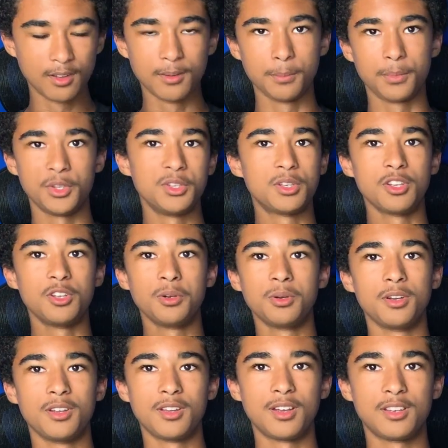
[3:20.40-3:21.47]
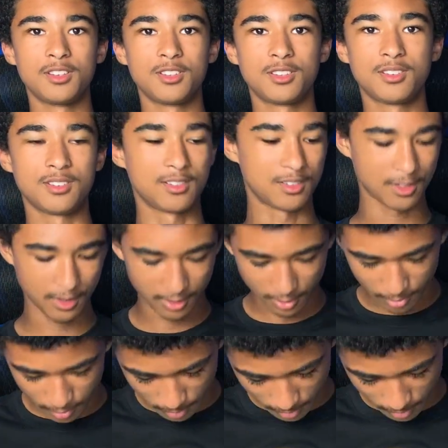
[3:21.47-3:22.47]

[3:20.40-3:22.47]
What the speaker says: But you can do it, I just don't know